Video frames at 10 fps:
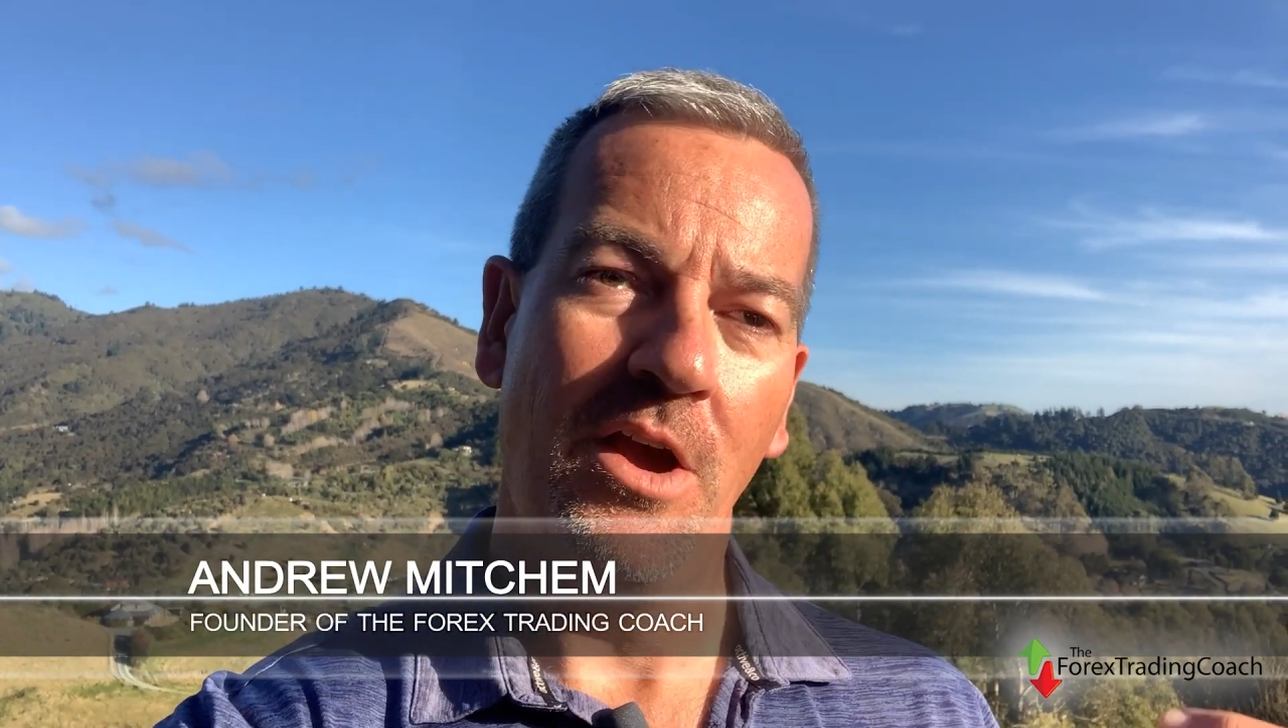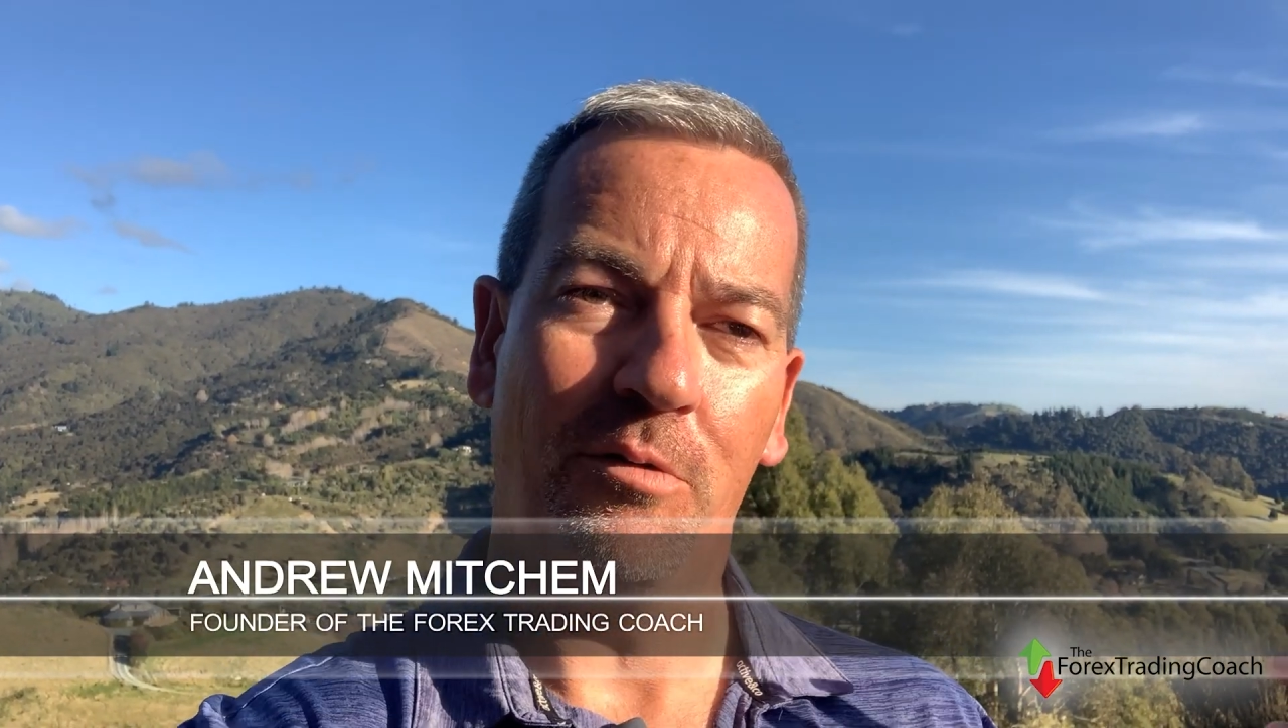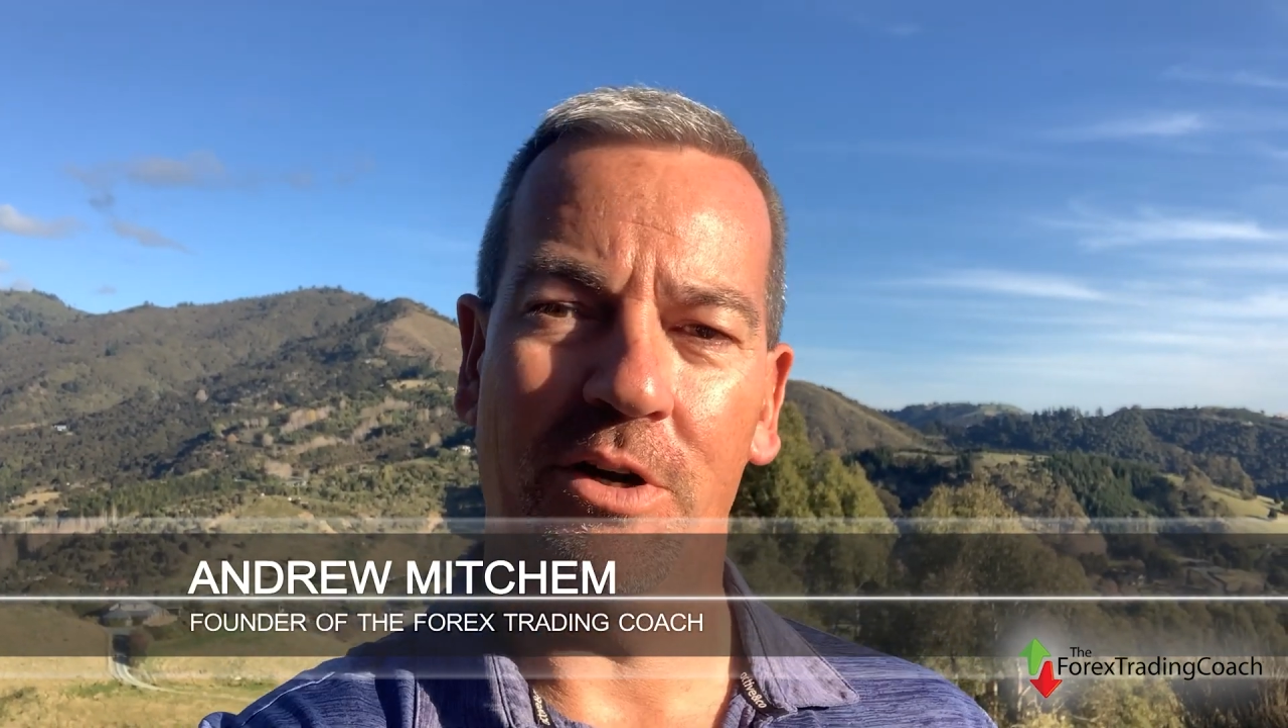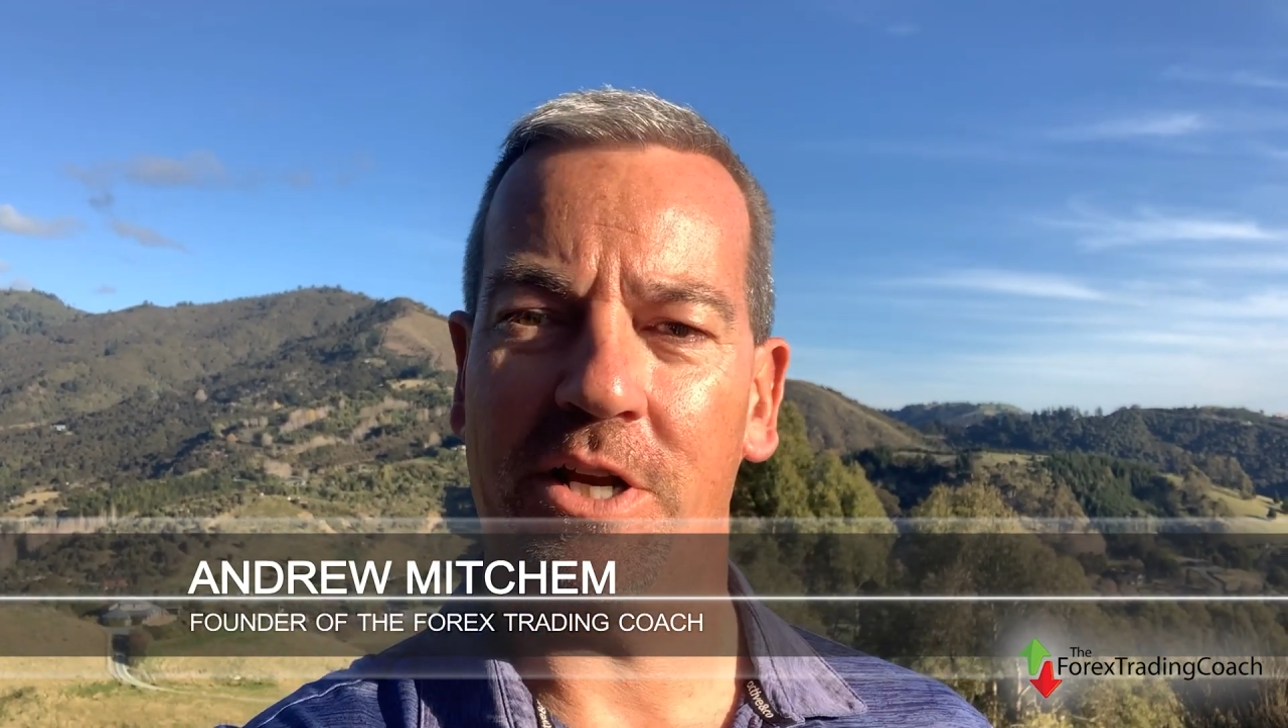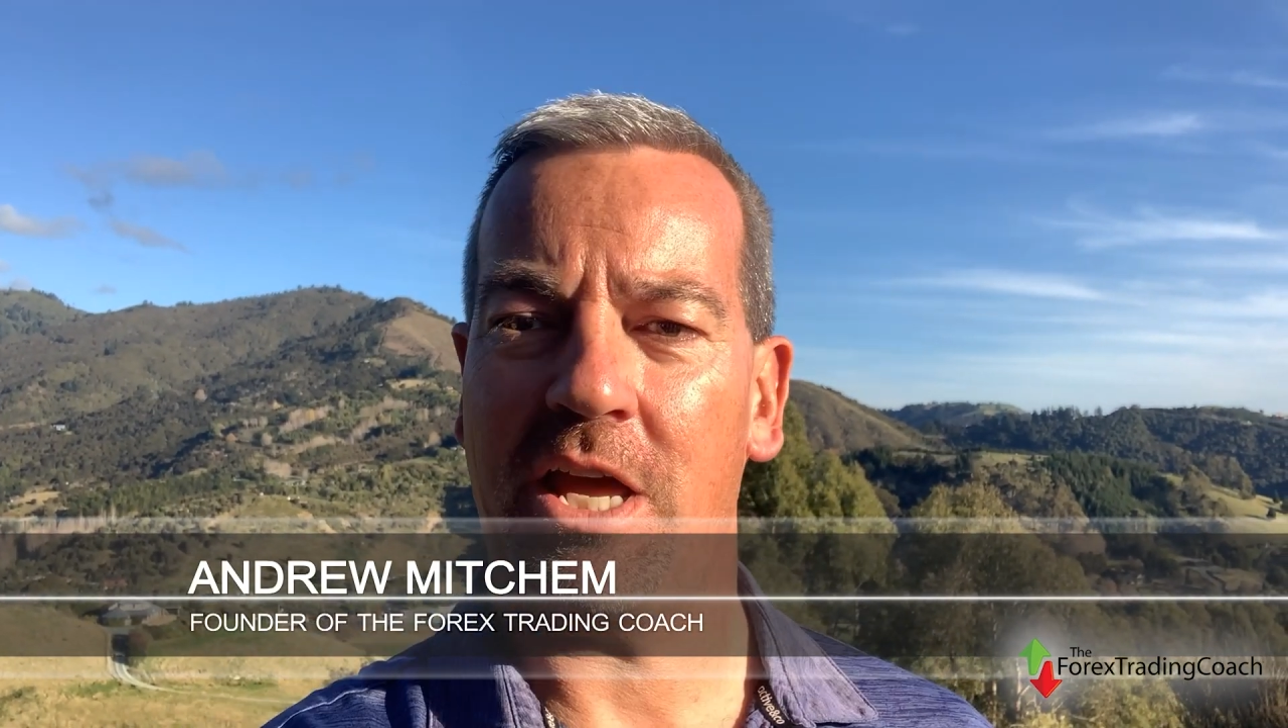
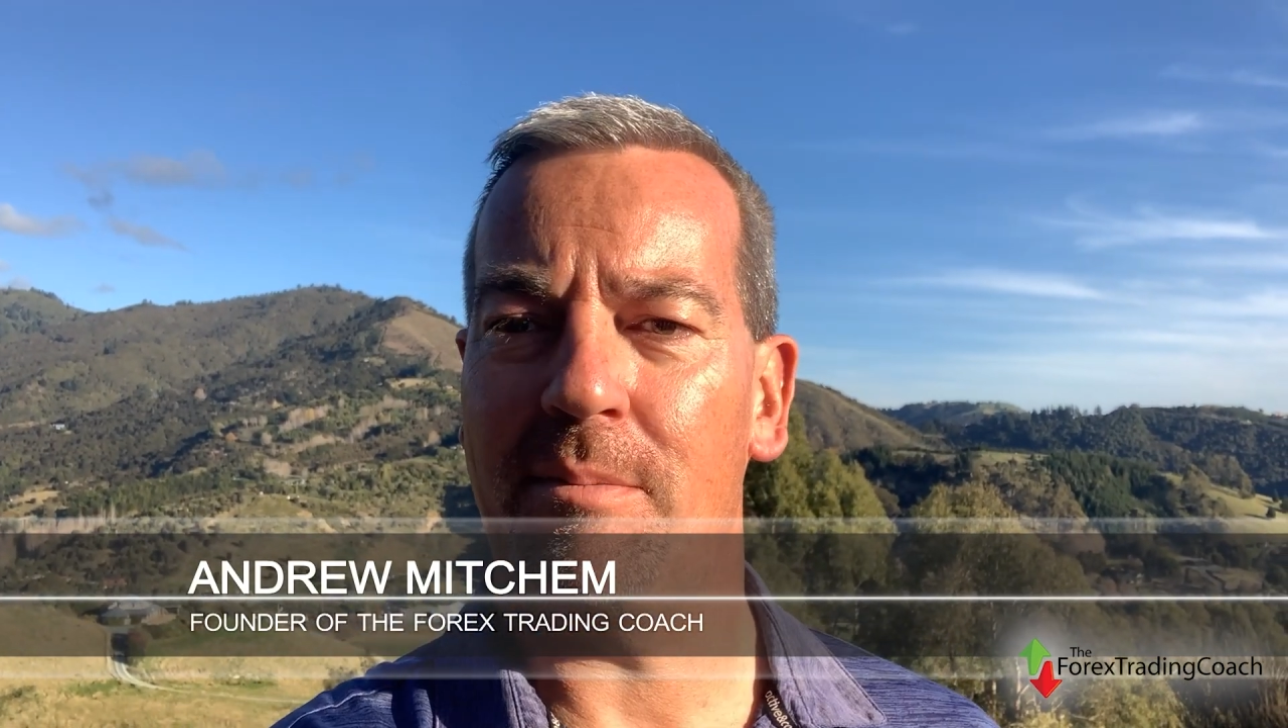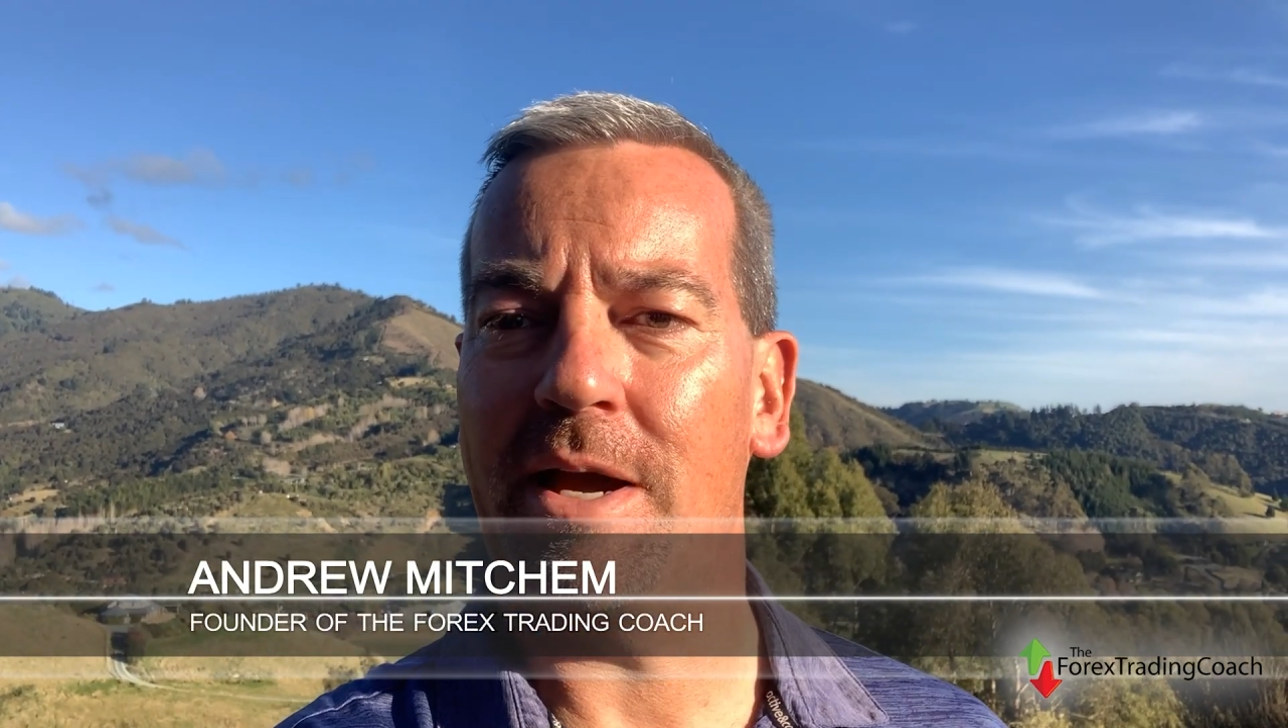Wanted to come